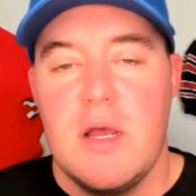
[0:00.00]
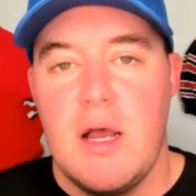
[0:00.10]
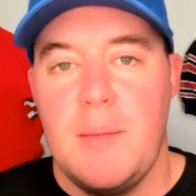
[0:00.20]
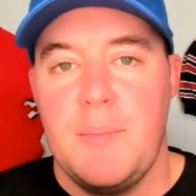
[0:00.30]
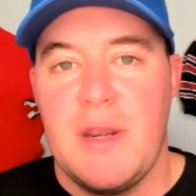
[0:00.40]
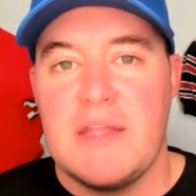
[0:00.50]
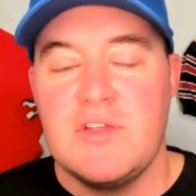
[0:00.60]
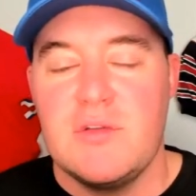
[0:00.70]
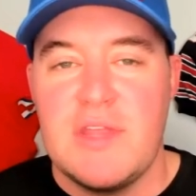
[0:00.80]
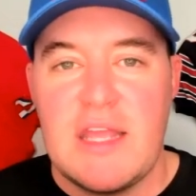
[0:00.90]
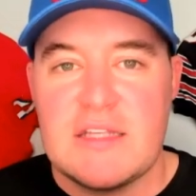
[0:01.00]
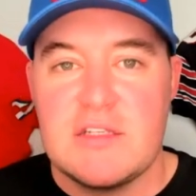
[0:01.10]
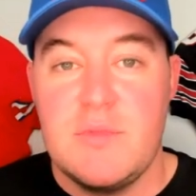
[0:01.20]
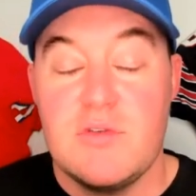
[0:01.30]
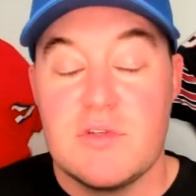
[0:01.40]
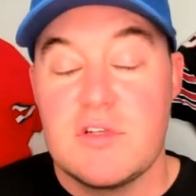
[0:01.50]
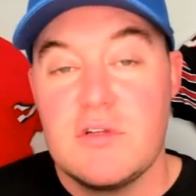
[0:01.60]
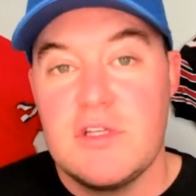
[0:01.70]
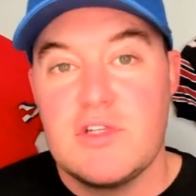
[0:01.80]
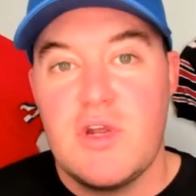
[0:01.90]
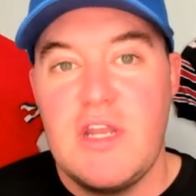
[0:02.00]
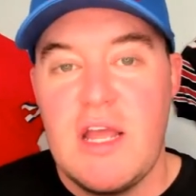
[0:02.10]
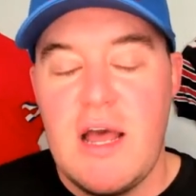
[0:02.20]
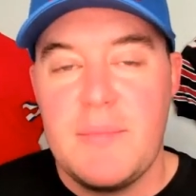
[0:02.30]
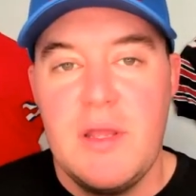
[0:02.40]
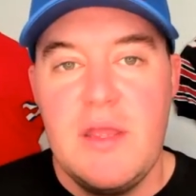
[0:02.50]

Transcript: Um, but I do think S M U is certainly trending up